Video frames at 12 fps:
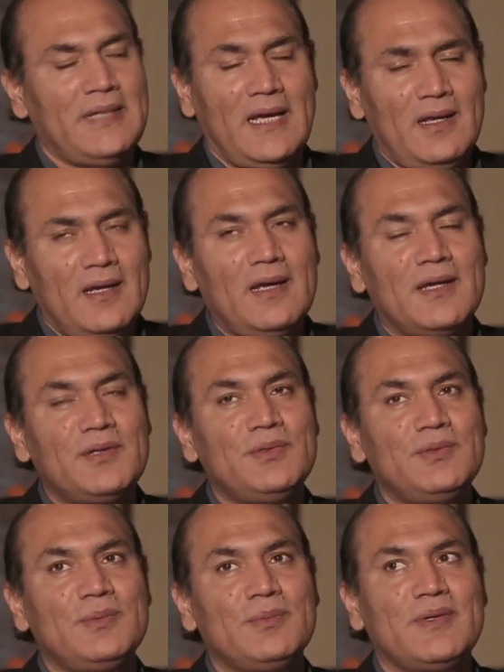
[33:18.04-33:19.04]
Yeah, I
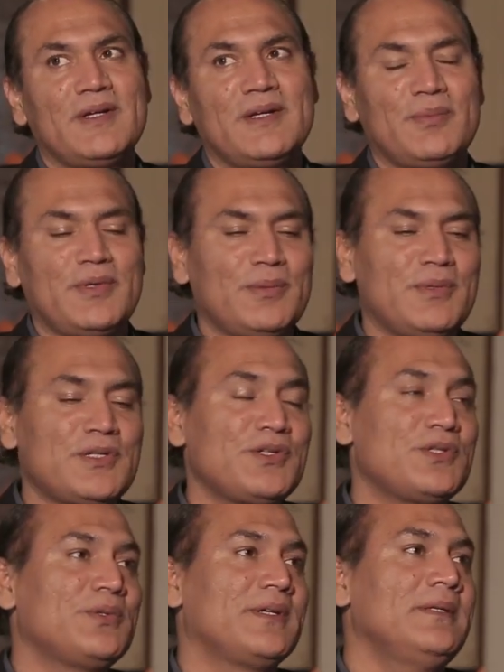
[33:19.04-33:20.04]
do. Mere bache
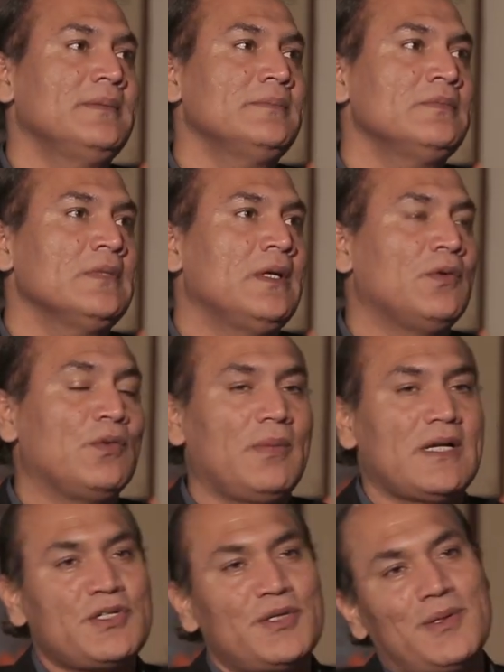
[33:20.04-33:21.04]
jo hain, wo
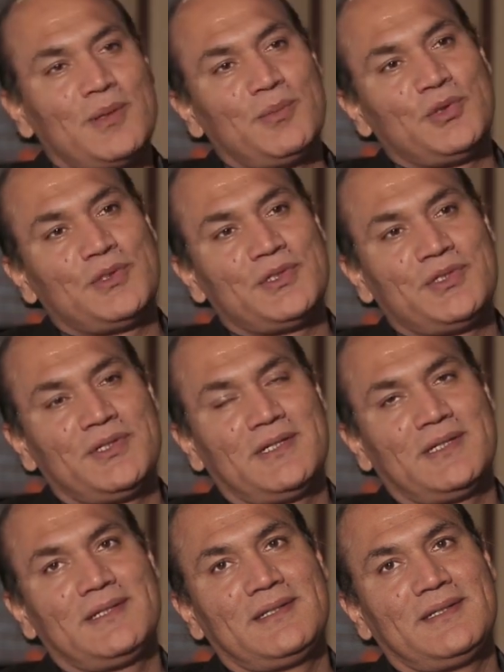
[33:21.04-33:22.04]
basketball bahut achhi
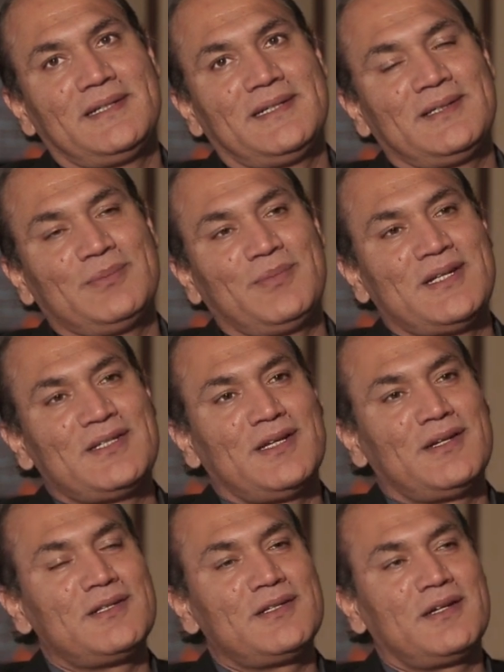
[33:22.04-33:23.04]
khelte hain. My
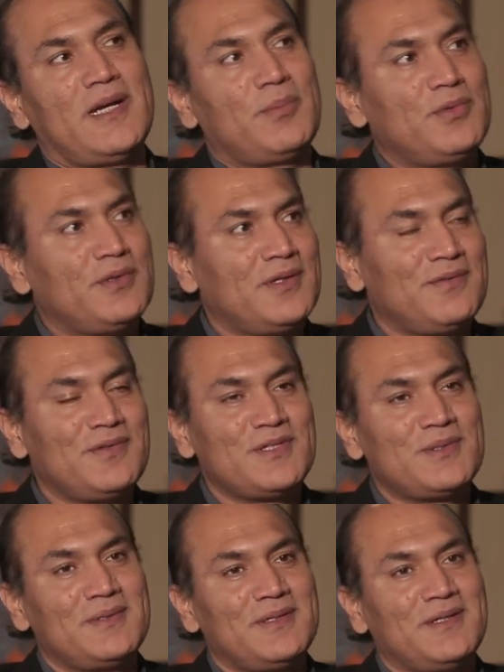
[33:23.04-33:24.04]
son is a captain of
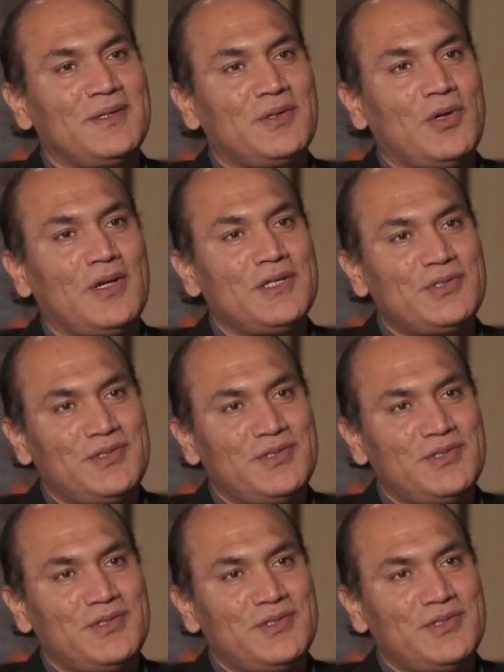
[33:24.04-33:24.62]
his college